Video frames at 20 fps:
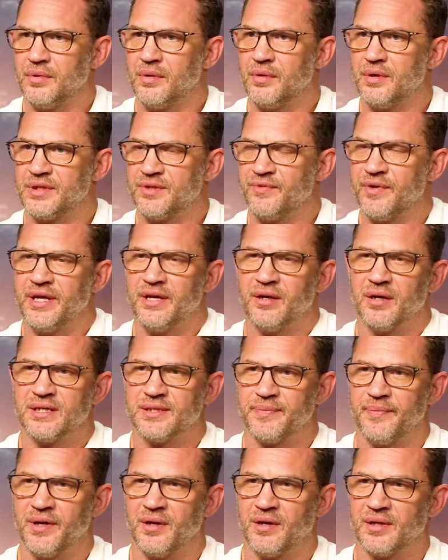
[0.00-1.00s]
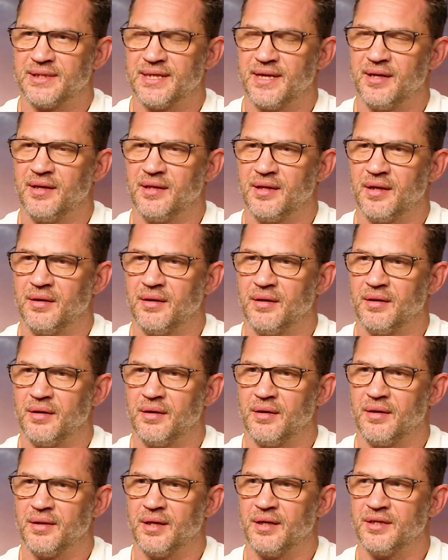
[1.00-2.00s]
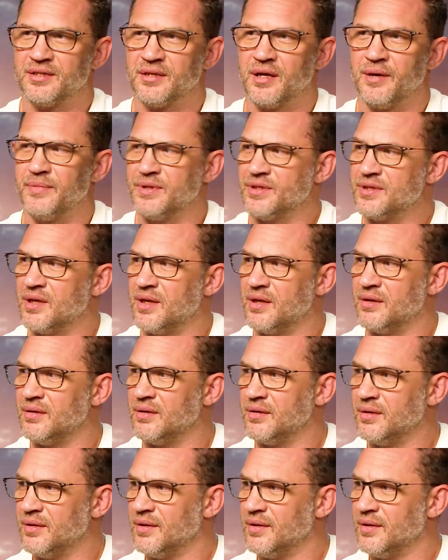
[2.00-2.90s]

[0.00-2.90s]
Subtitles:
No, it's really nice to be asked anything. So I think Simon's like,